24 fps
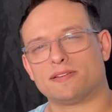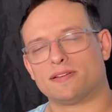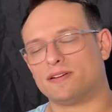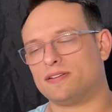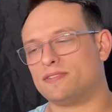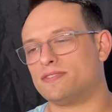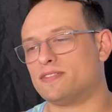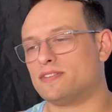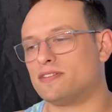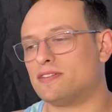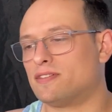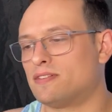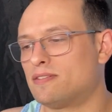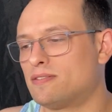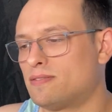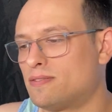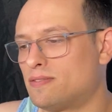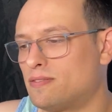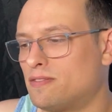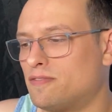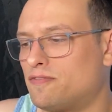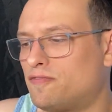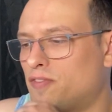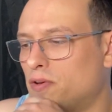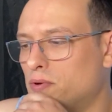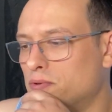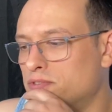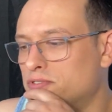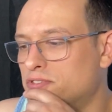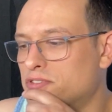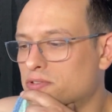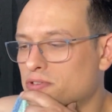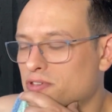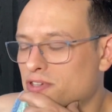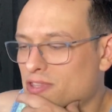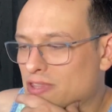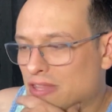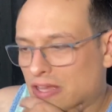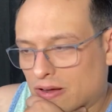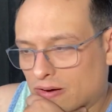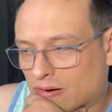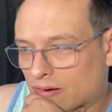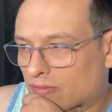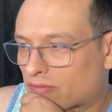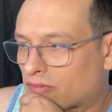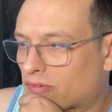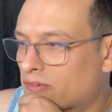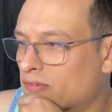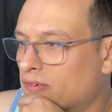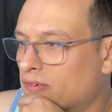on the phone screen there of